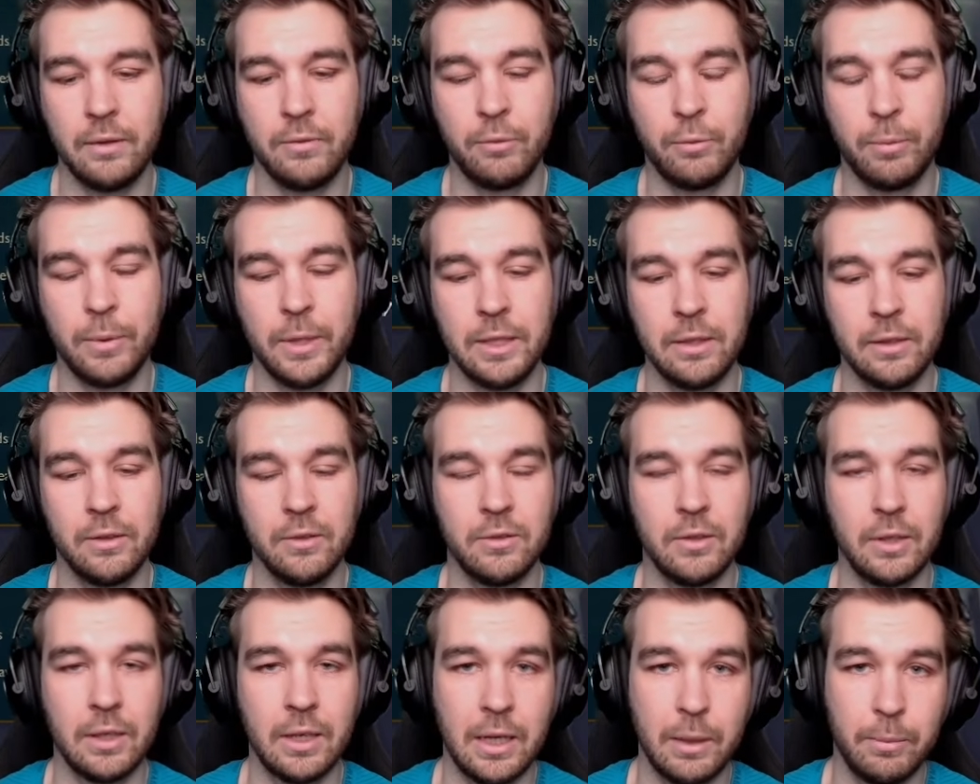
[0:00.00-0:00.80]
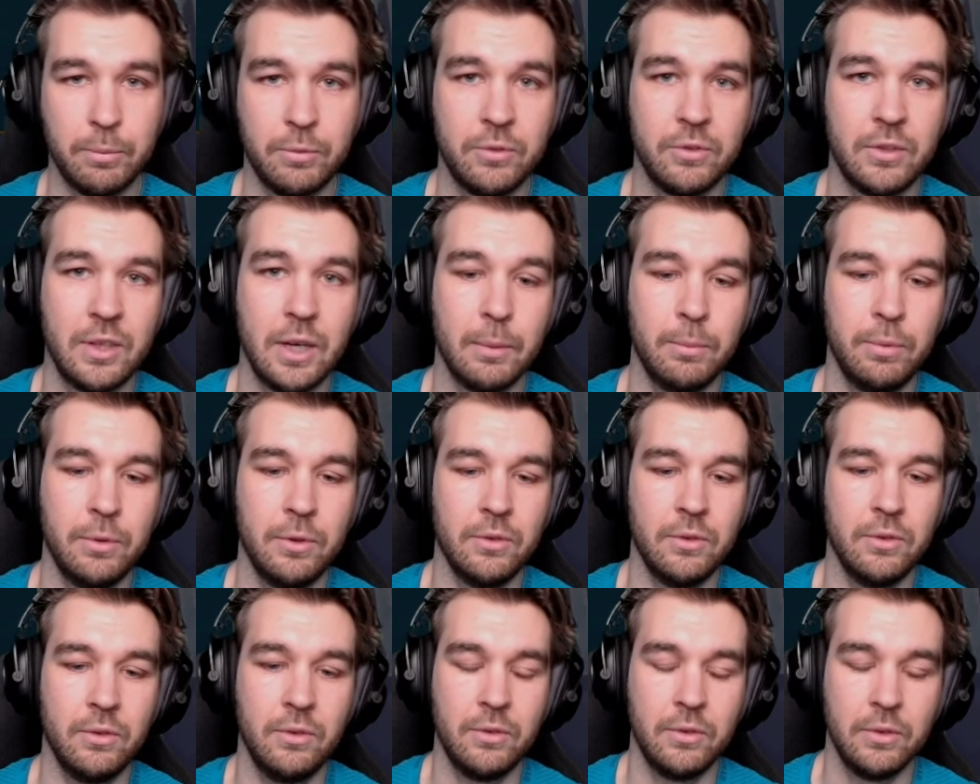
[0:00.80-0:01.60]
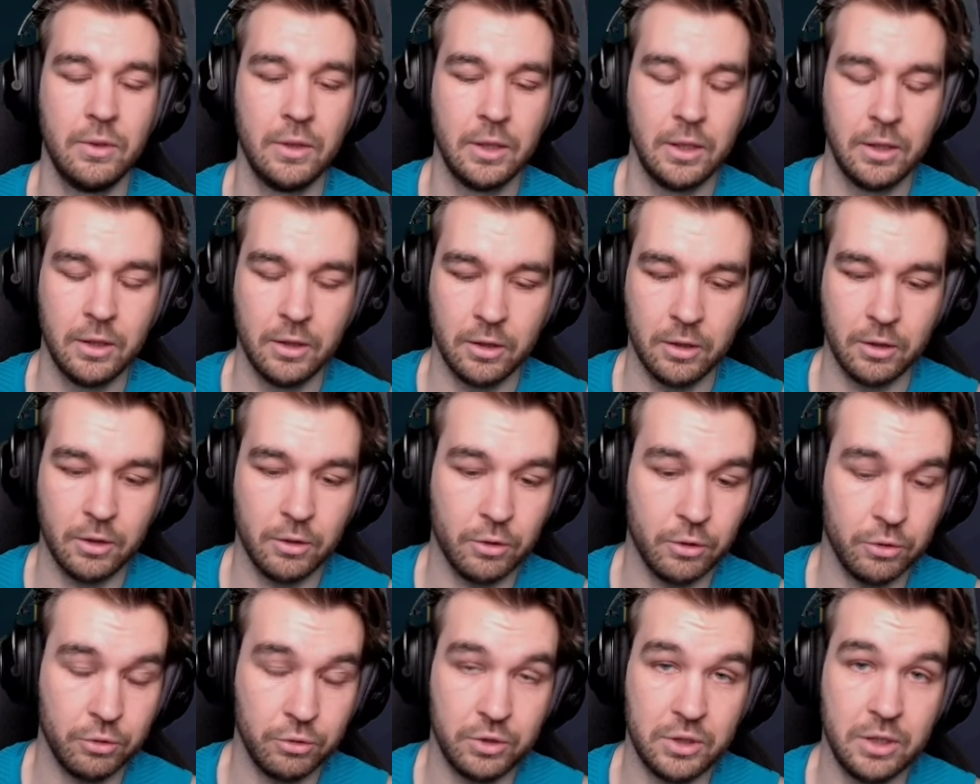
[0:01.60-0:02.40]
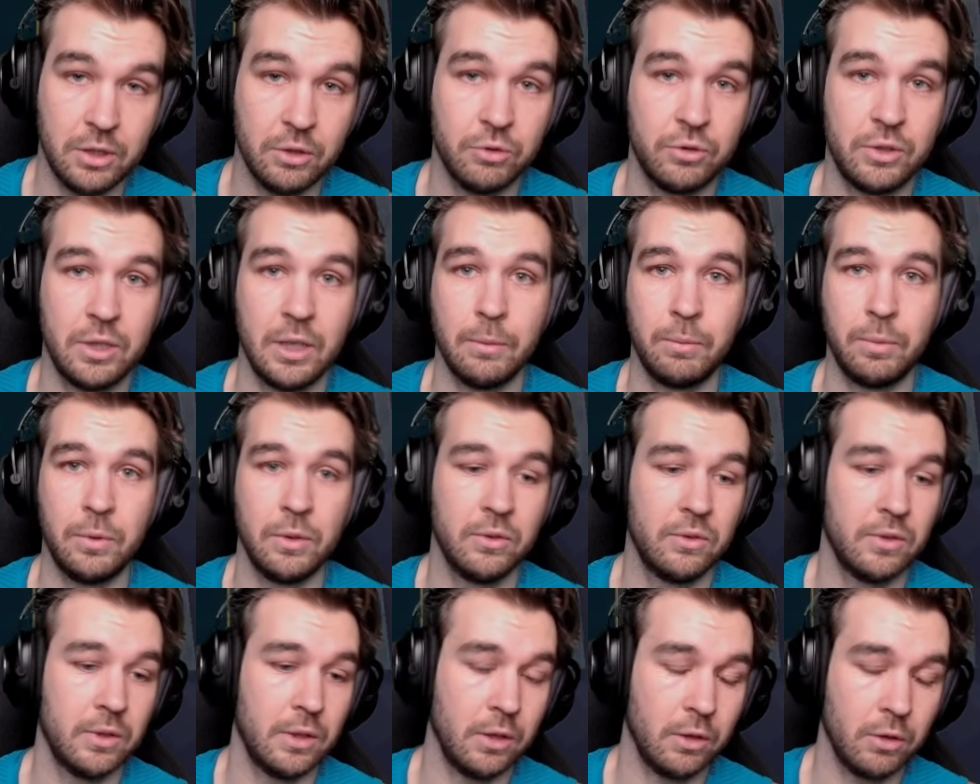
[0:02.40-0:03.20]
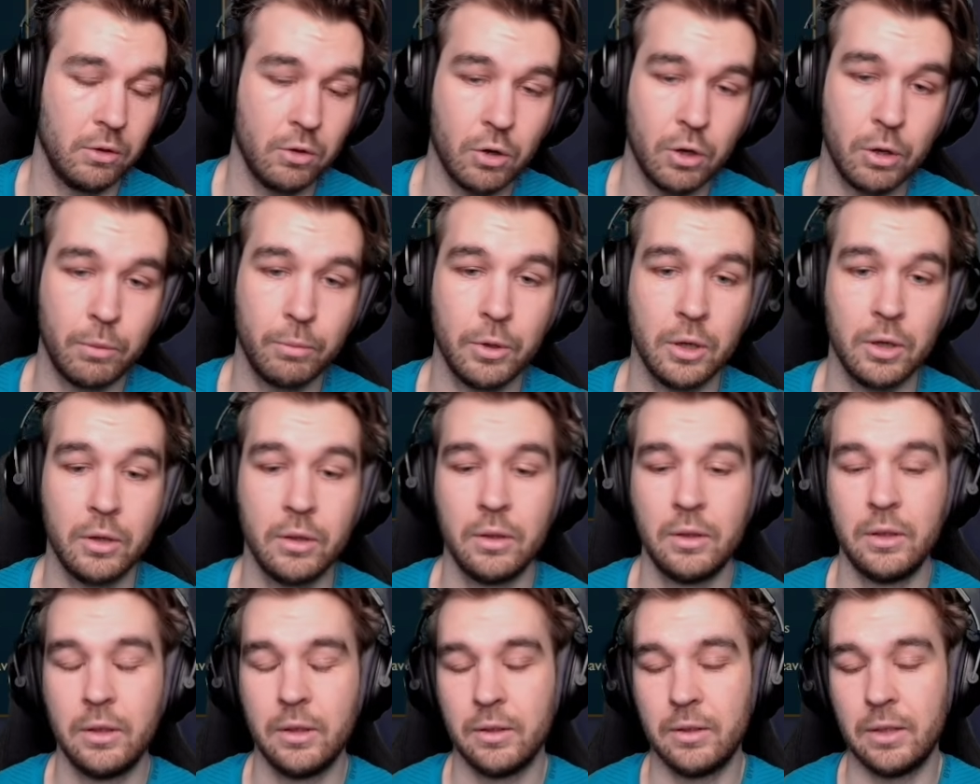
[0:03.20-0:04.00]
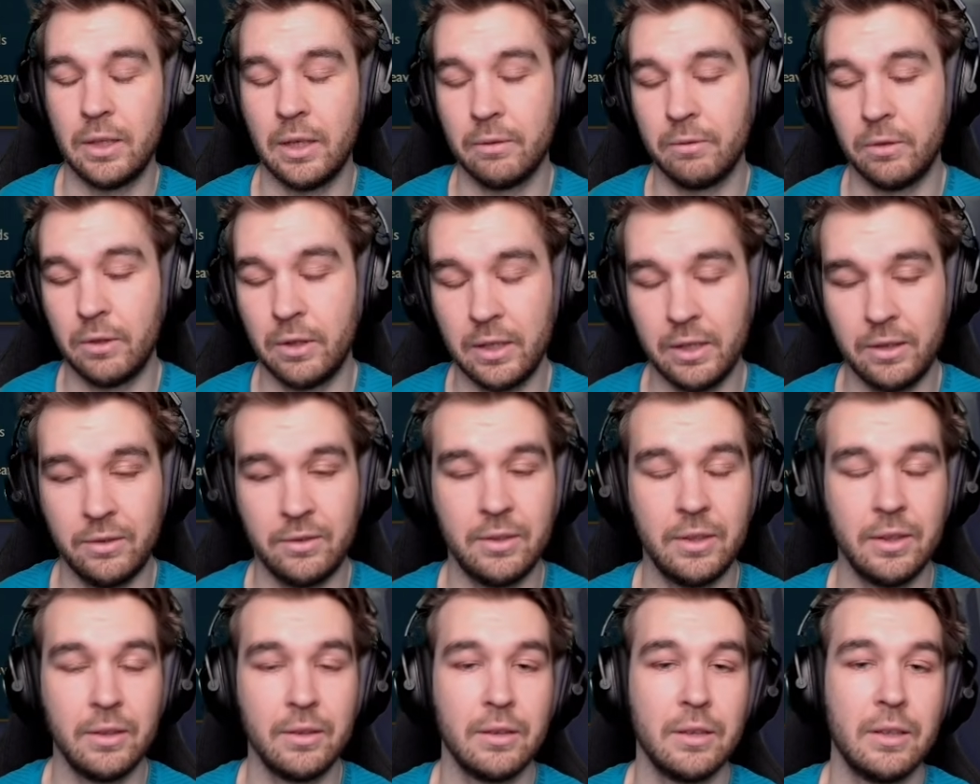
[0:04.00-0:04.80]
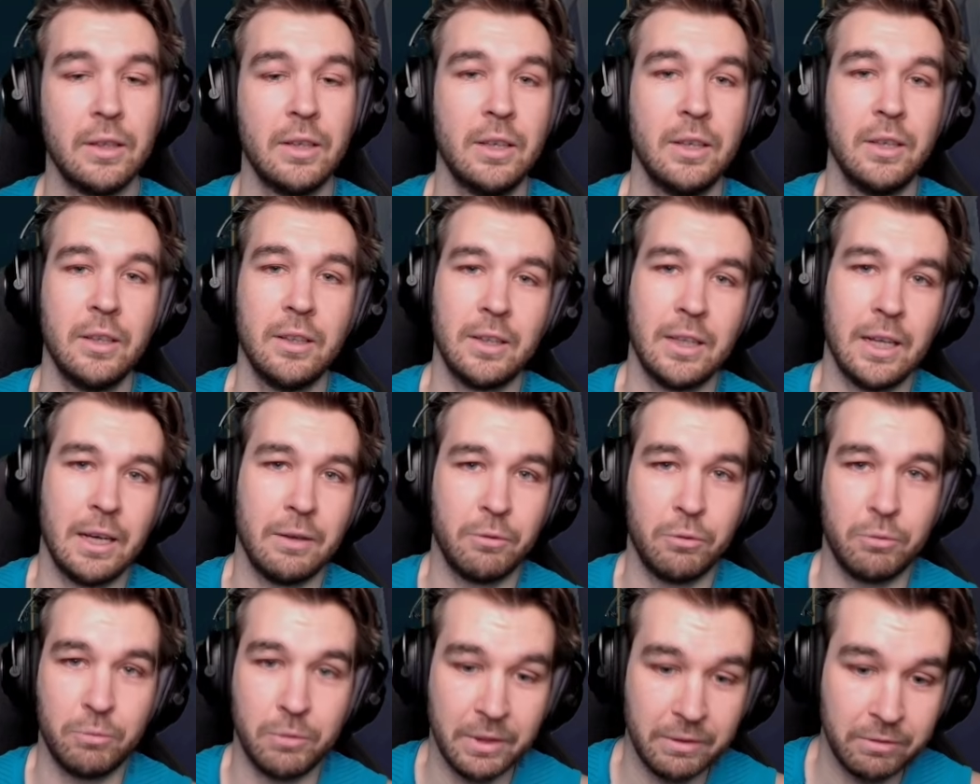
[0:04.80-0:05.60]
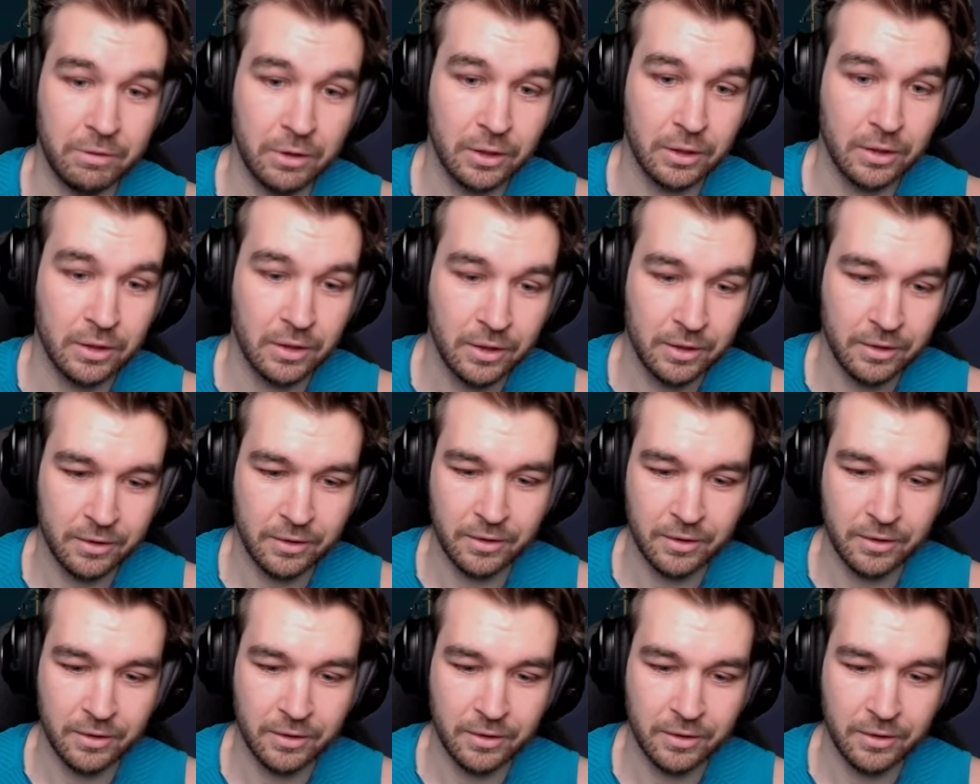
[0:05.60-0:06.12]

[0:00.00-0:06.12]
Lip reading: If you're playing against Eclipse champions, other shield champions and a Karma, they have a Lee Sin, they have a Riven,